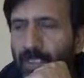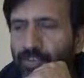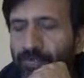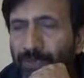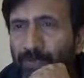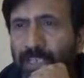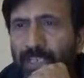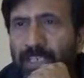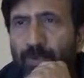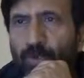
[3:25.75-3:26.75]
So when we are
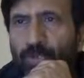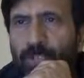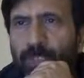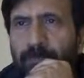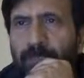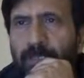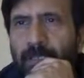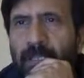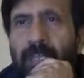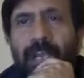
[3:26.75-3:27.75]
talking about the
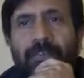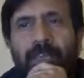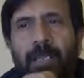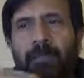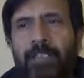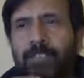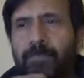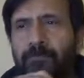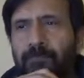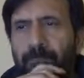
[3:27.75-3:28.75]
uh, nerve
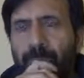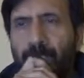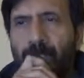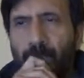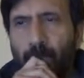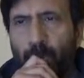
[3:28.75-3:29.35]
damage, you know,